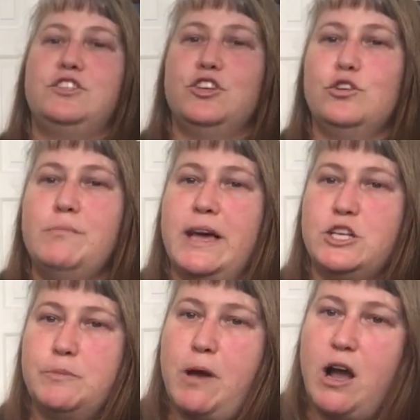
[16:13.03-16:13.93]
two
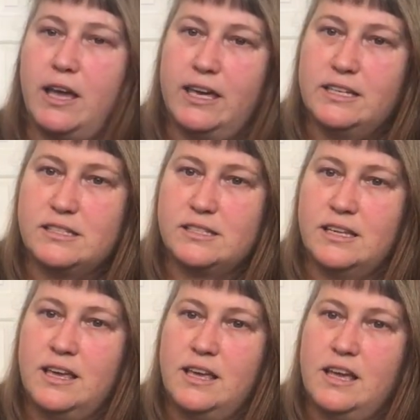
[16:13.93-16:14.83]
mesh pockets
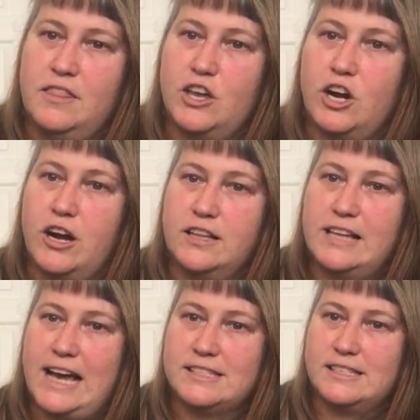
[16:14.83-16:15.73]
that are
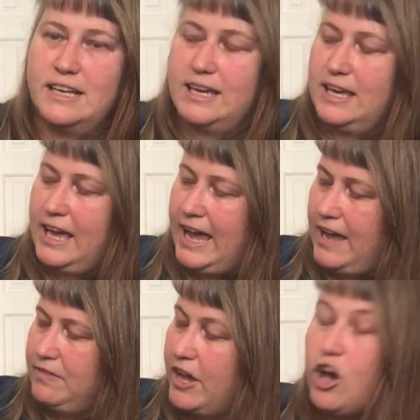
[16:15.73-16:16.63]
elastic,
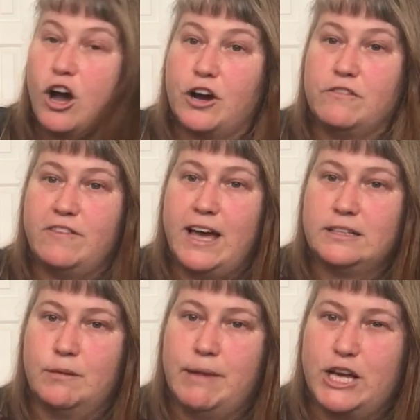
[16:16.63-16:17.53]
and they are in fact
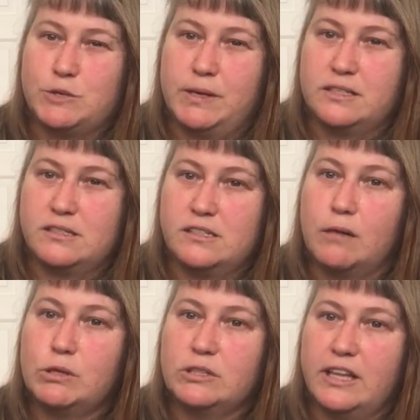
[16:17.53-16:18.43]
the mesh, but it's
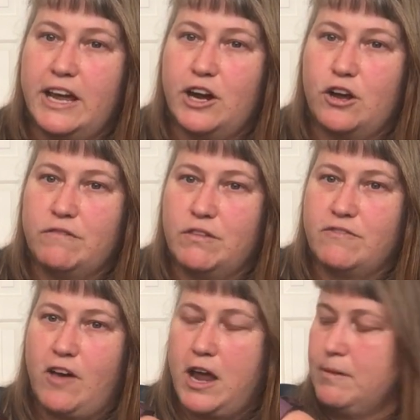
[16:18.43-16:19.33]
double layer of the
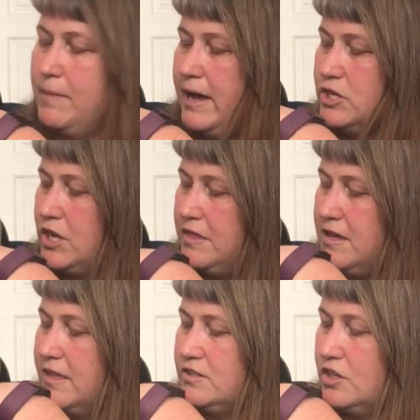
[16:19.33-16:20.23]
fine mesh. I think
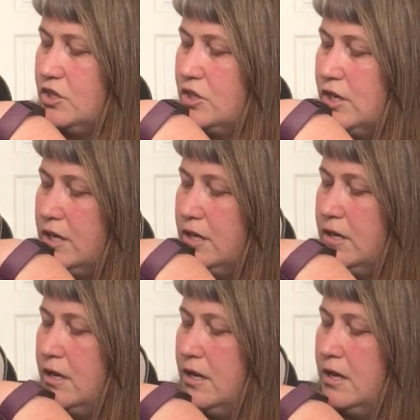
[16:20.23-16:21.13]
that's a good
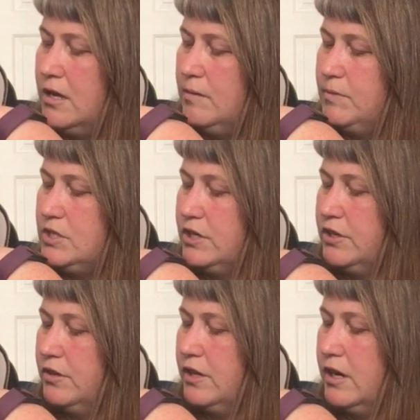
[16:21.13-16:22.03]

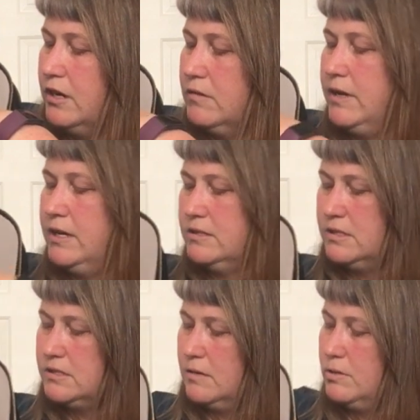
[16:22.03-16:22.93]
material there. Wait, is
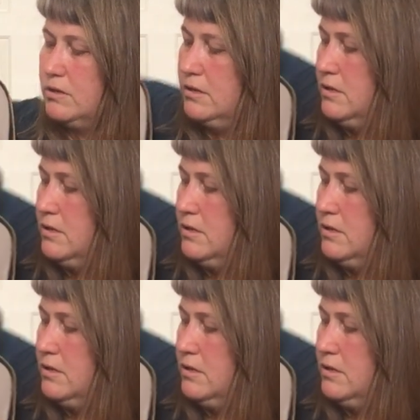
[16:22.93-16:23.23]
it double?